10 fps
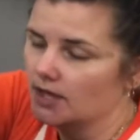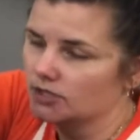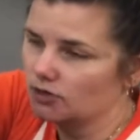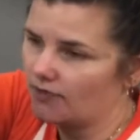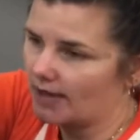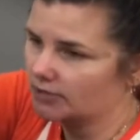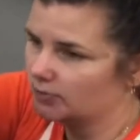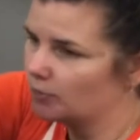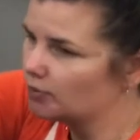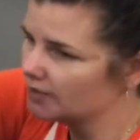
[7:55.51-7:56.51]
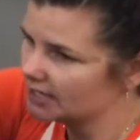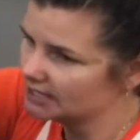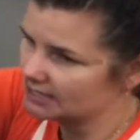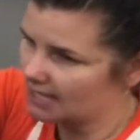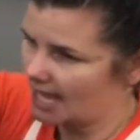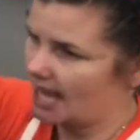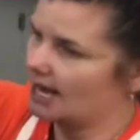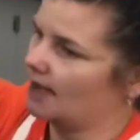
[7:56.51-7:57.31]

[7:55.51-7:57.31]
So if I was to pour this, again,